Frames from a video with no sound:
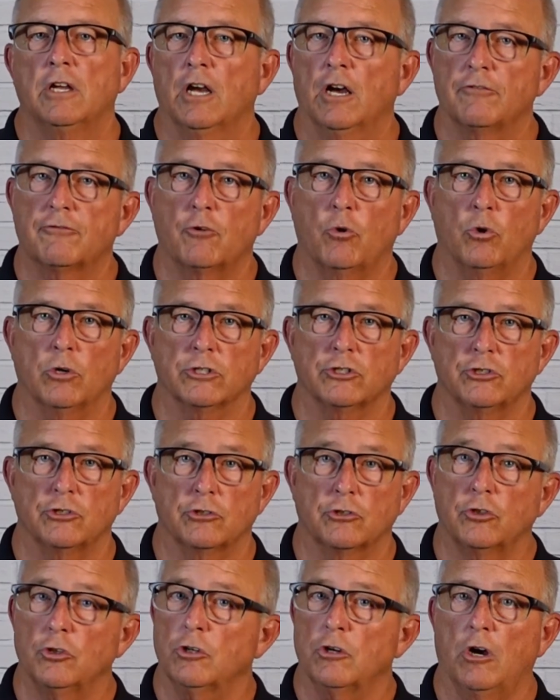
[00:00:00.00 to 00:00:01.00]
Of course, you
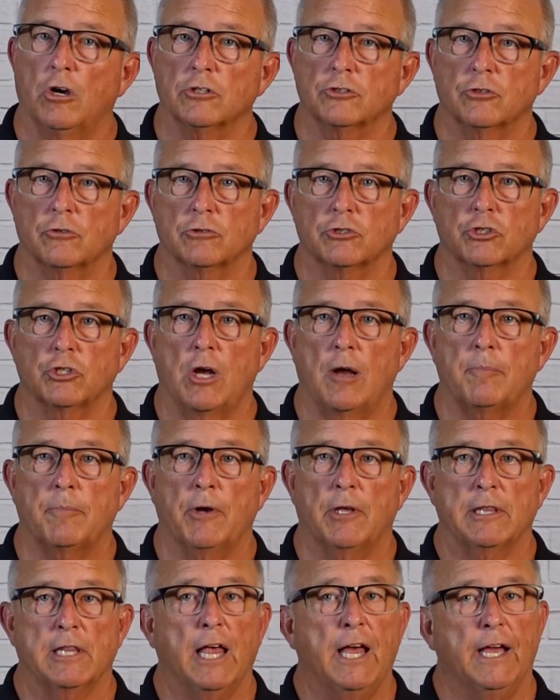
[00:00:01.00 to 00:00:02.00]
could also shop
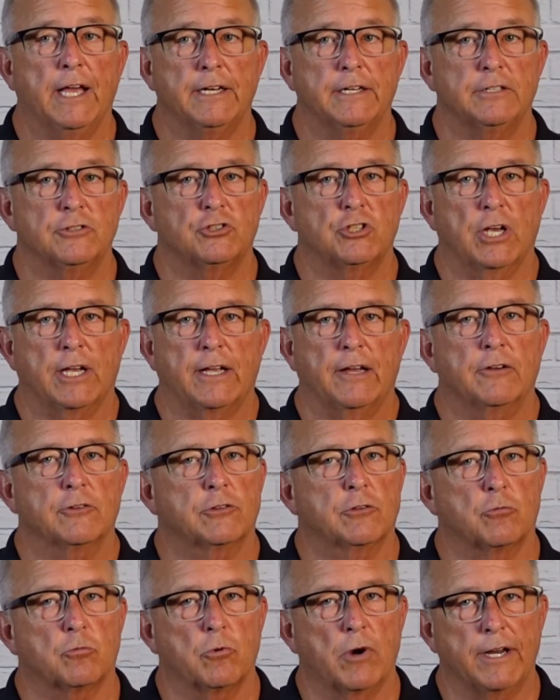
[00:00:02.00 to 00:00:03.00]
online and check out
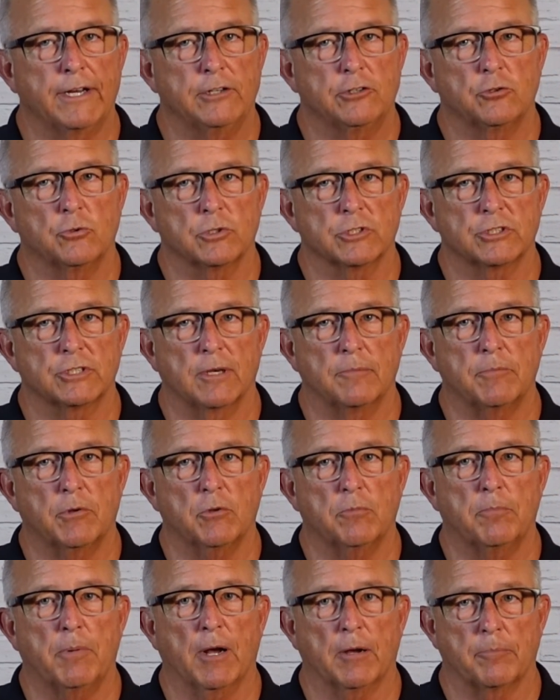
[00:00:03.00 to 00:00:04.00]
the ready-to-assemble
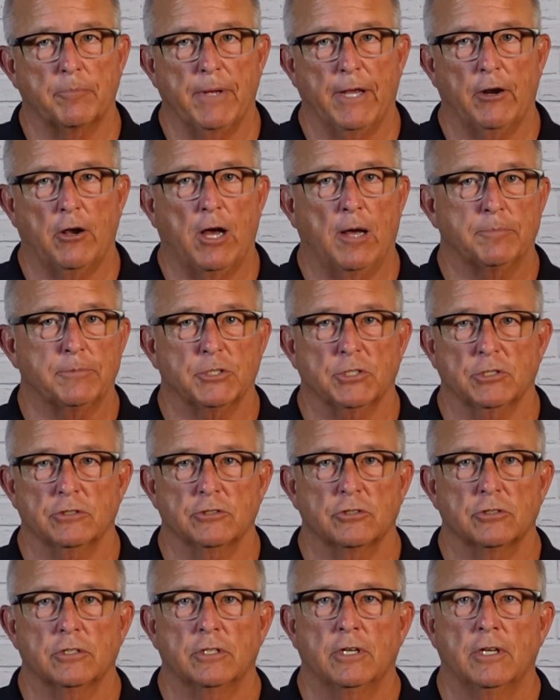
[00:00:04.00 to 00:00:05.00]
bunk bed
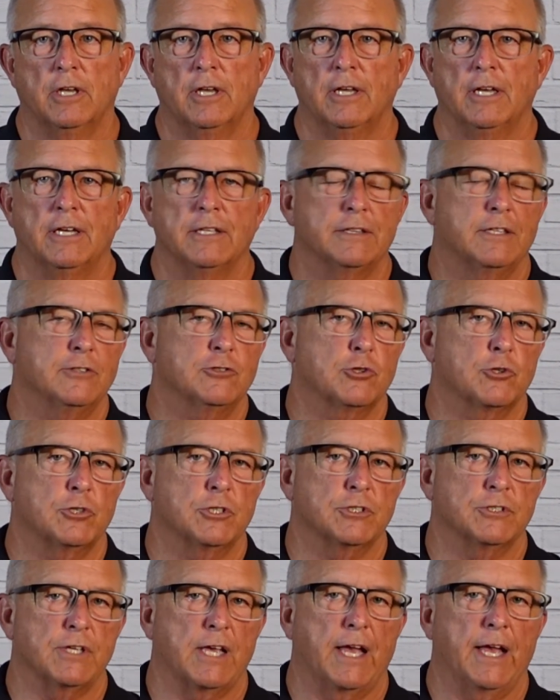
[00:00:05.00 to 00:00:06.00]
options. These are
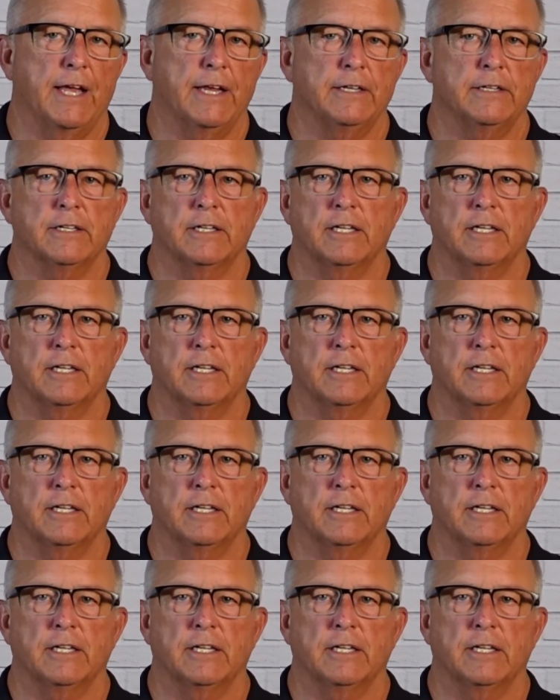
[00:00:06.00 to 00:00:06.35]
designed to